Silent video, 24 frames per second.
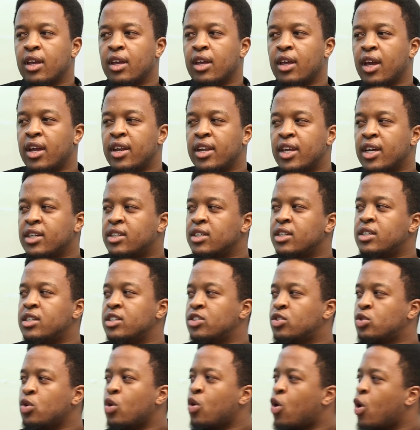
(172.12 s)
And yet it is
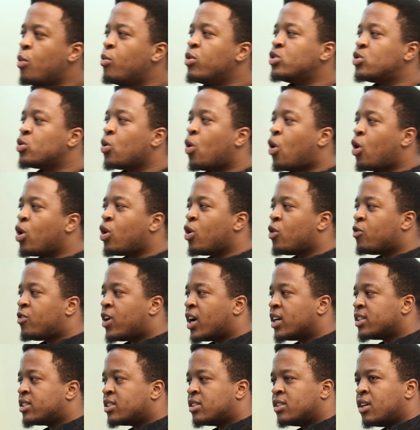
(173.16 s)
so common to all of
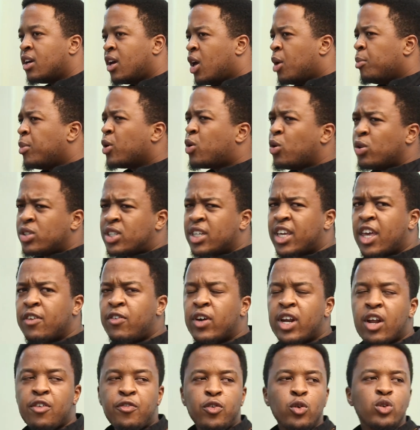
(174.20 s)
us because
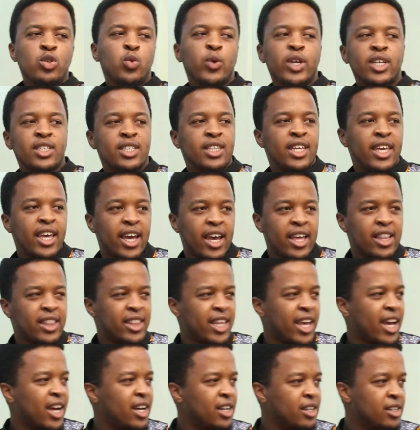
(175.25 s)
given a few tweaks here and
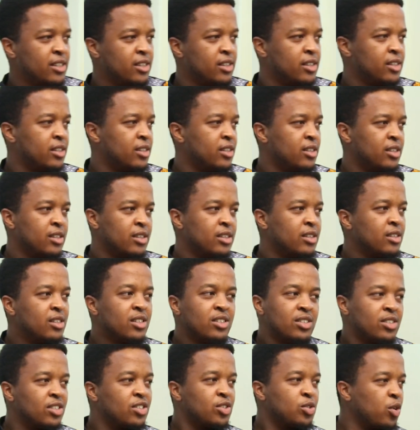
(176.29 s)
there,
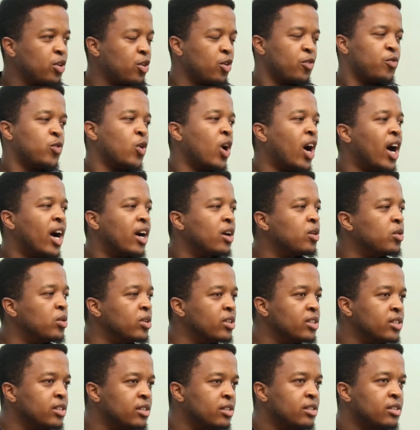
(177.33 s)
this is the story of your uncle.
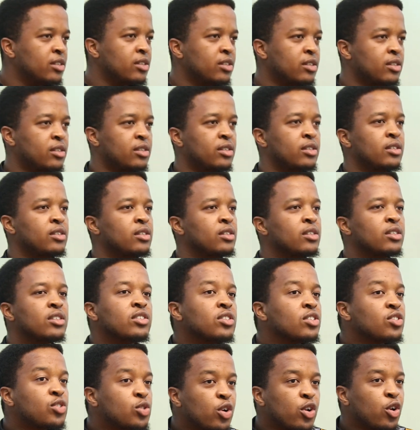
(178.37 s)
This is
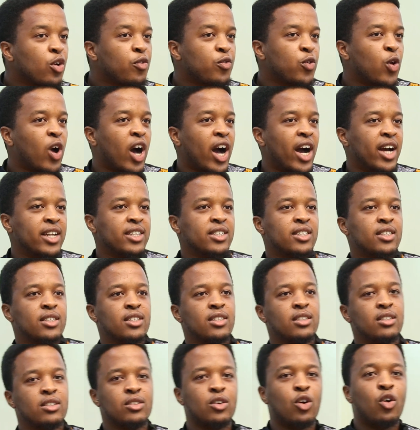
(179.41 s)
the story of your aunt,
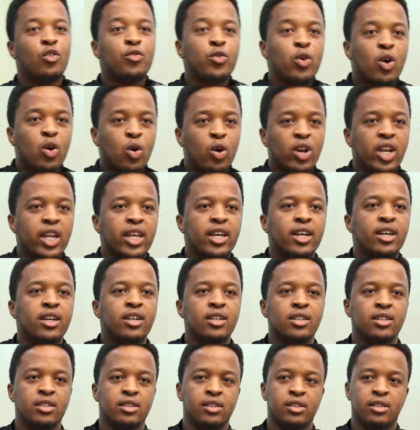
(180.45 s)
of your colleague.
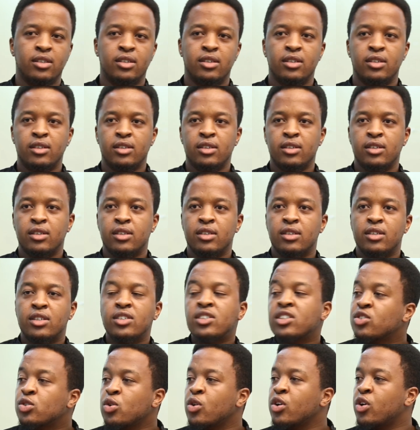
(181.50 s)
This is
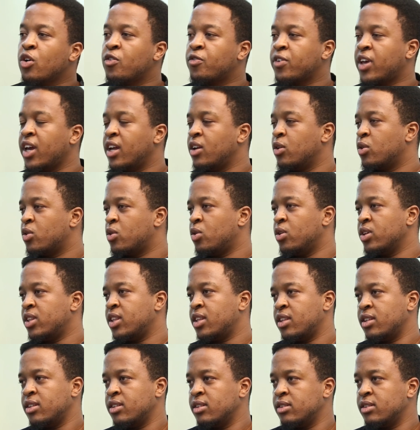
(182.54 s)
the story of Ken Okoth,